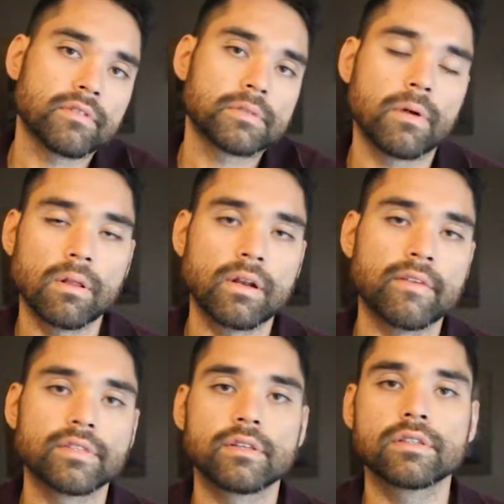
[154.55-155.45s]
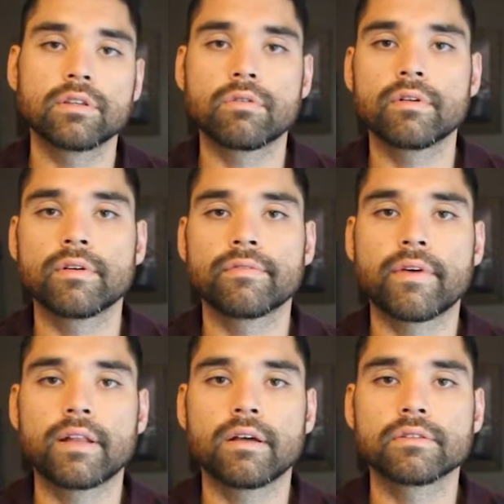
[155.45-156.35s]
The smaller deficit, the slower the
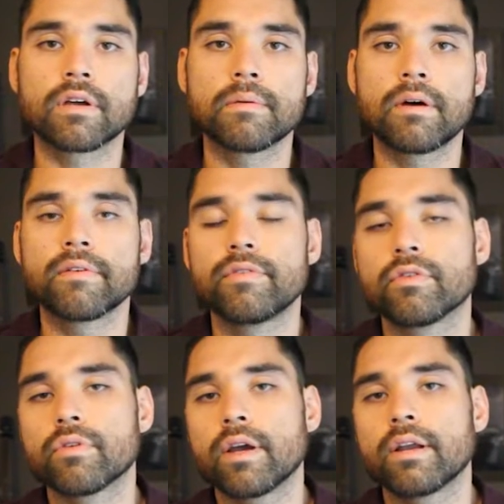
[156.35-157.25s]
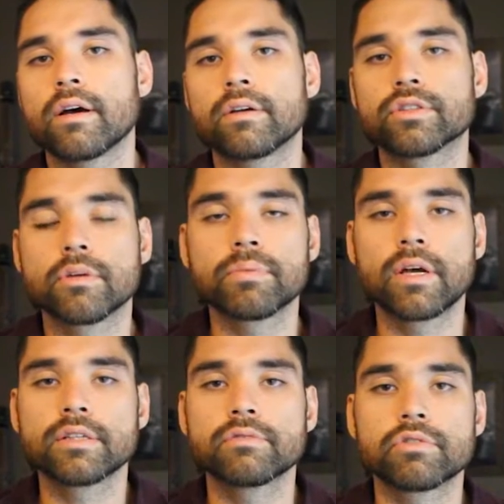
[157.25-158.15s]
fat loss will come off. If you create a
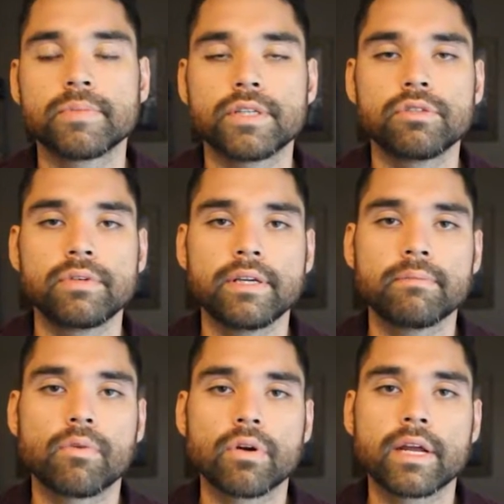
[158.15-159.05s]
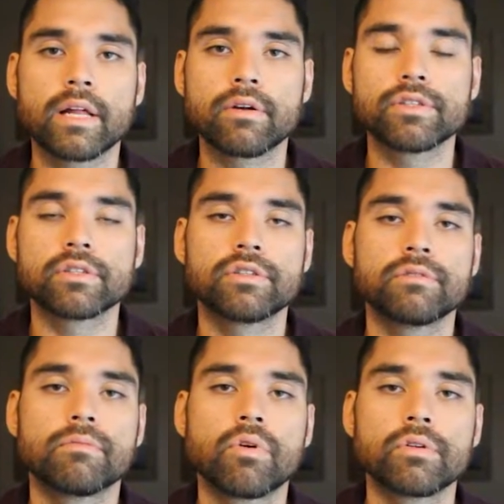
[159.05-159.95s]
surplus, which means you eat more calories, you
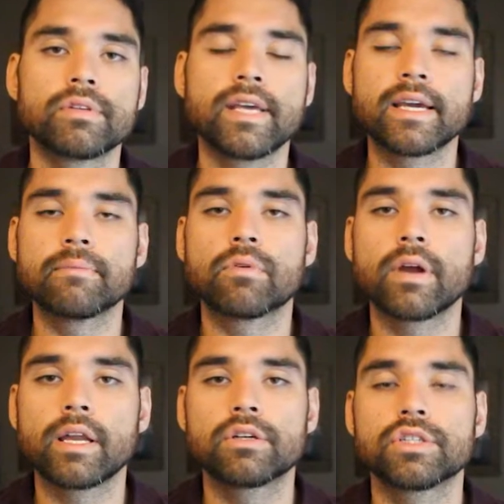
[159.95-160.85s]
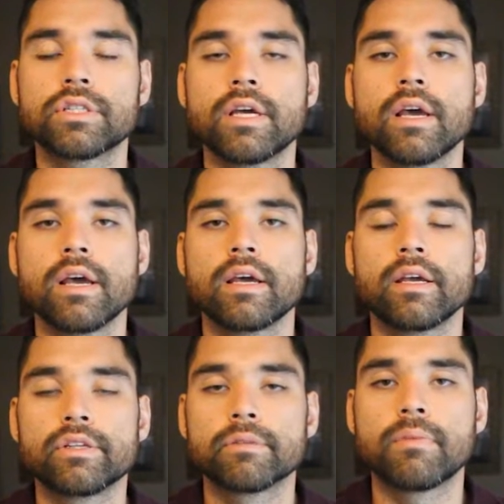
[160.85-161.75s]
consume more, you take in more energy
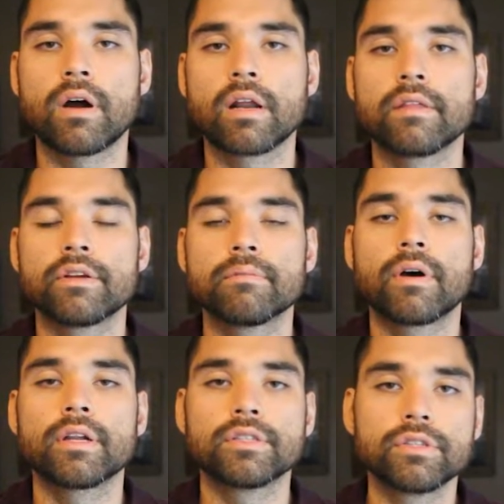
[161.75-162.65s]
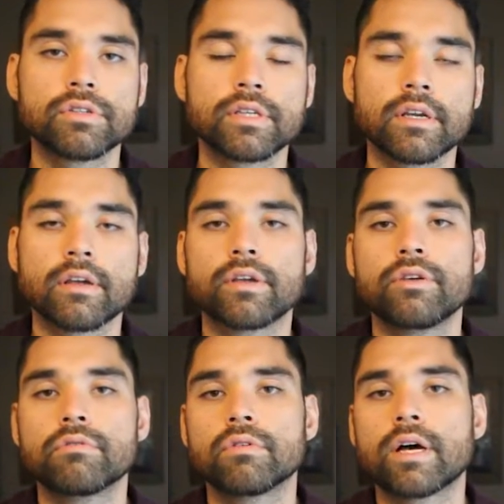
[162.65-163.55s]
into your body than your body is using,
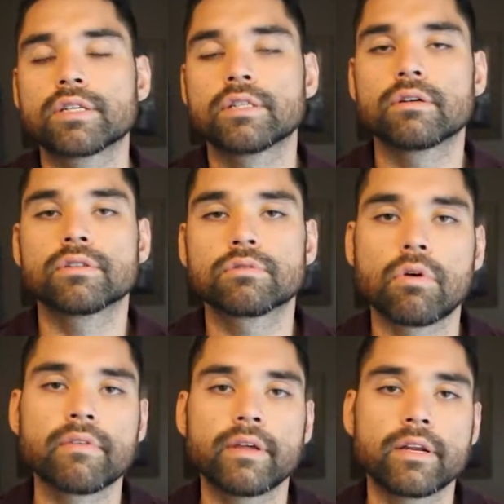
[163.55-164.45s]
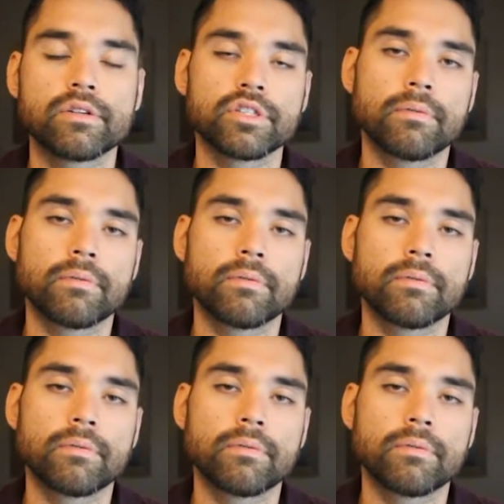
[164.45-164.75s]
you will actually start storing that energy.